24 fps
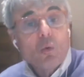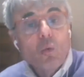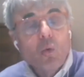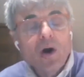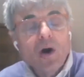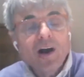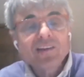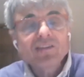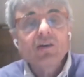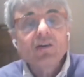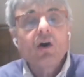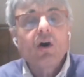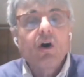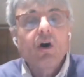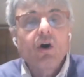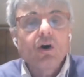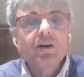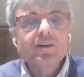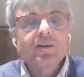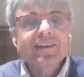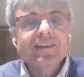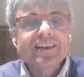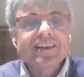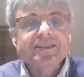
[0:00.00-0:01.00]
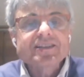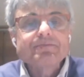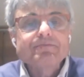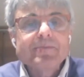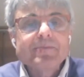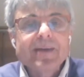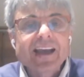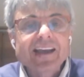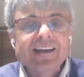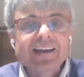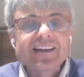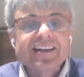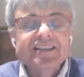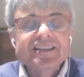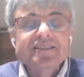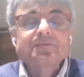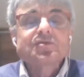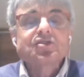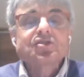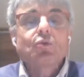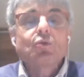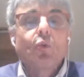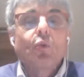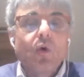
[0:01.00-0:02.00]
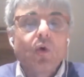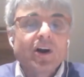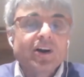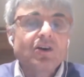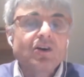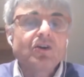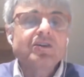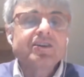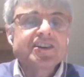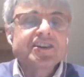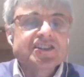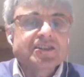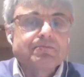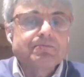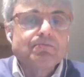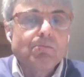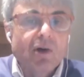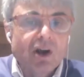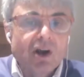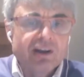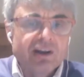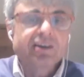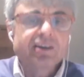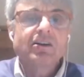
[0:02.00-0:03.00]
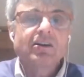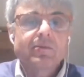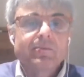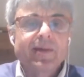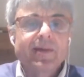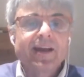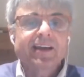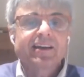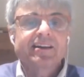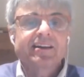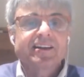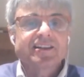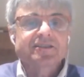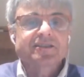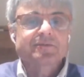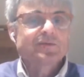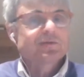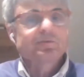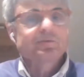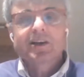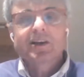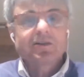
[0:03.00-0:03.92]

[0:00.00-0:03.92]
What are these mechanisms? What are these molecular mechanisms?